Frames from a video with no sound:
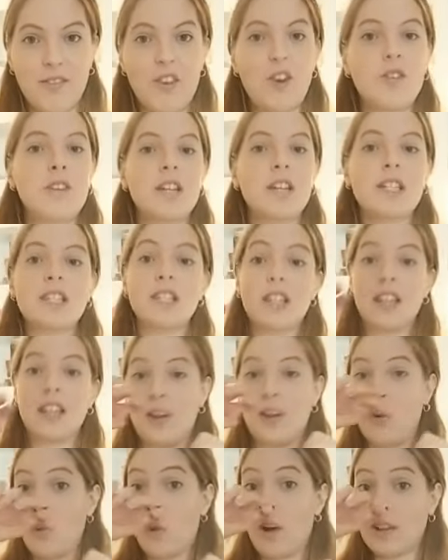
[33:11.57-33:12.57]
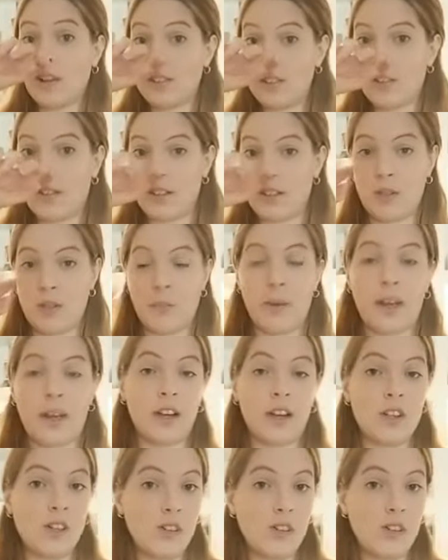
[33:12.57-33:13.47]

obviously water in Jamaica,